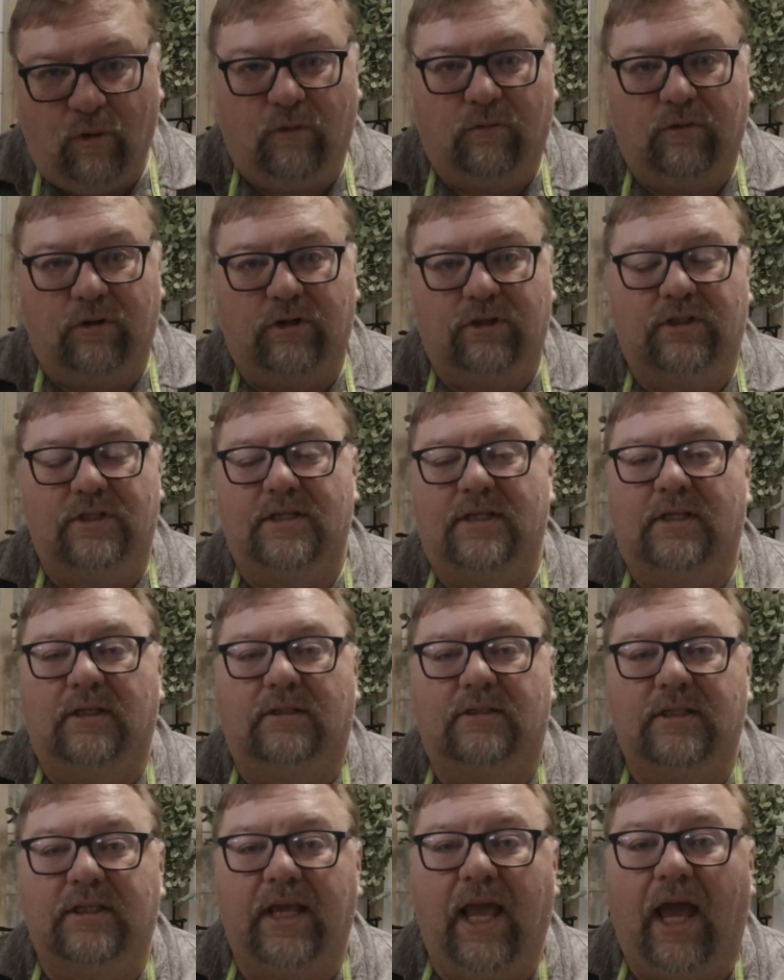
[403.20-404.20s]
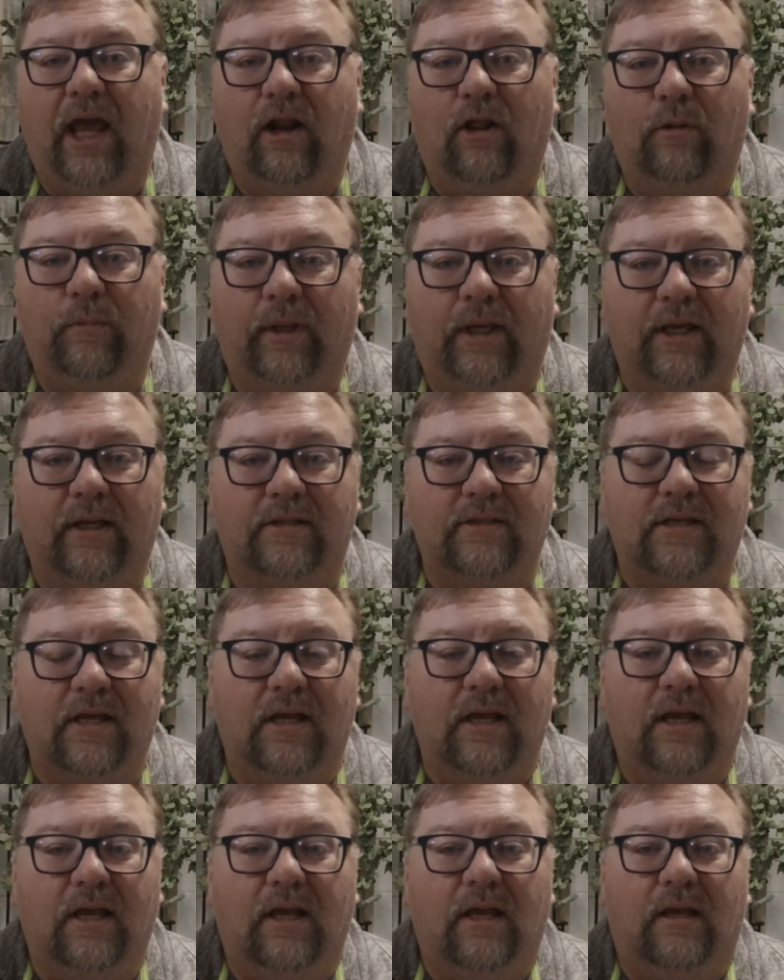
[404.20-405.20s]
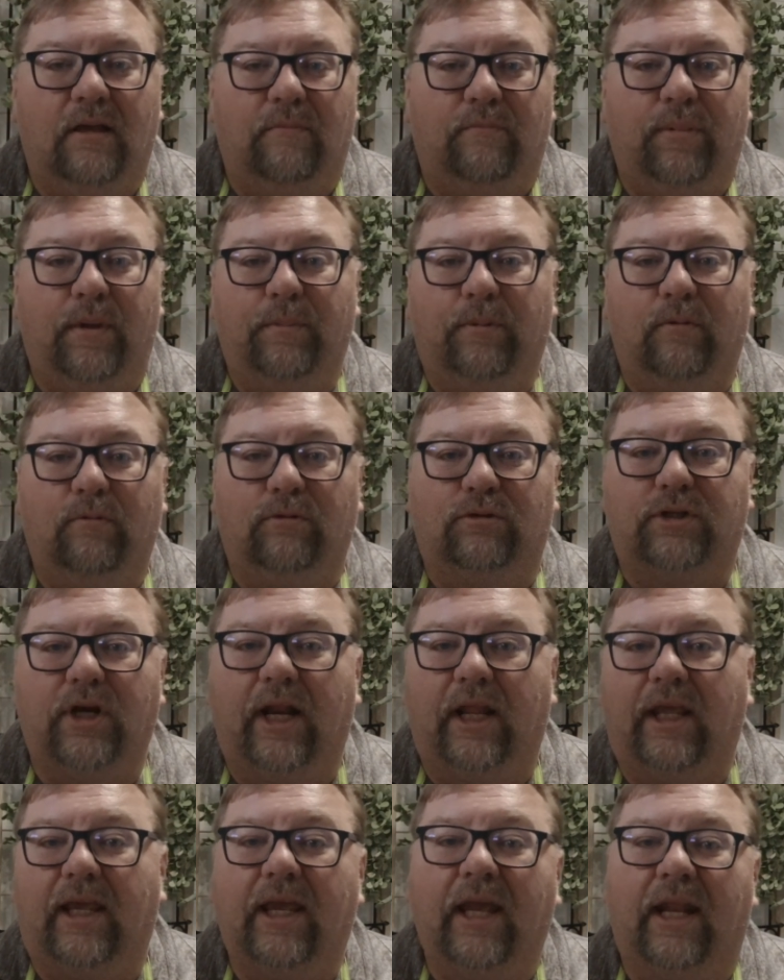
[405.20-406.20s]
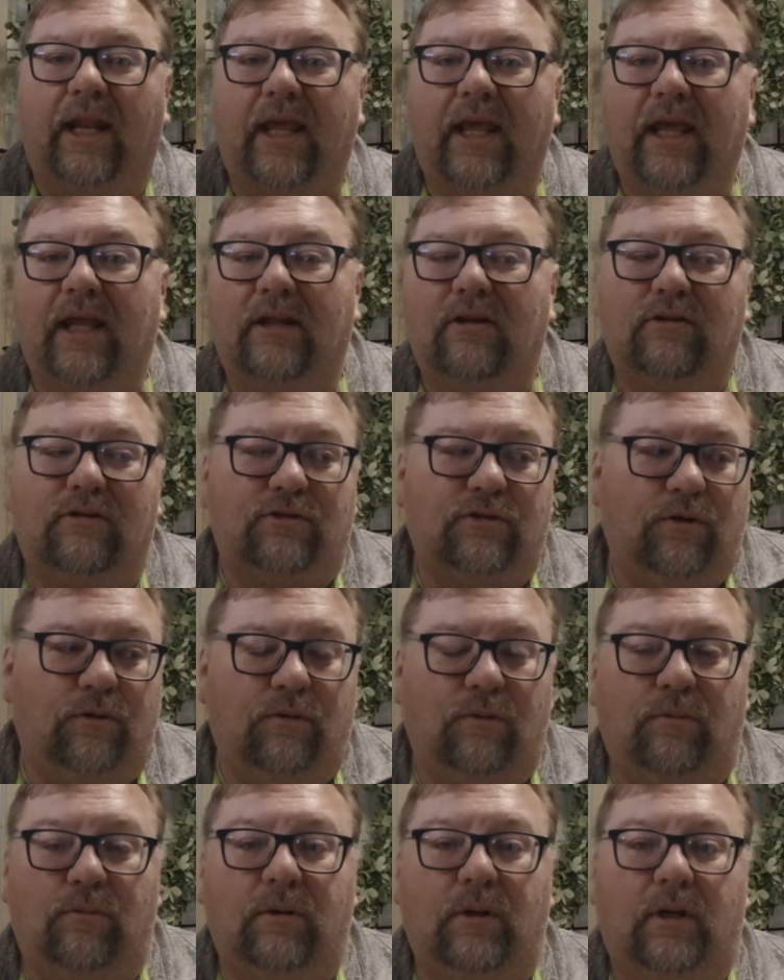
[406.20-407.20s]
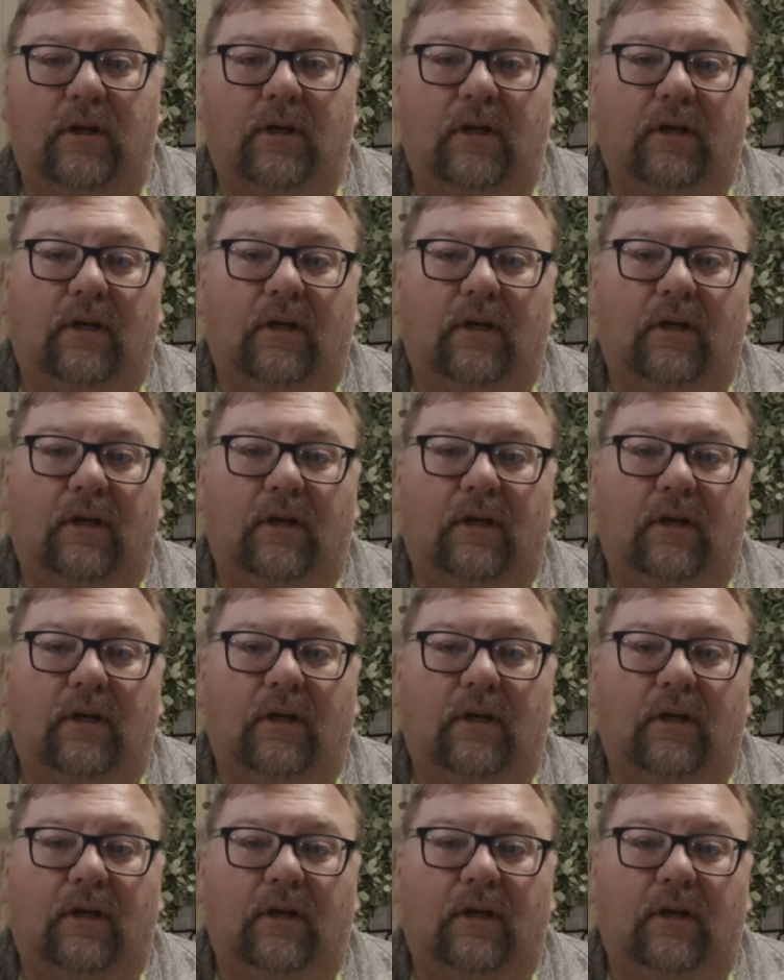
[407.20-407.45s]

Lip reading: over to Seattle because people who are trying to get into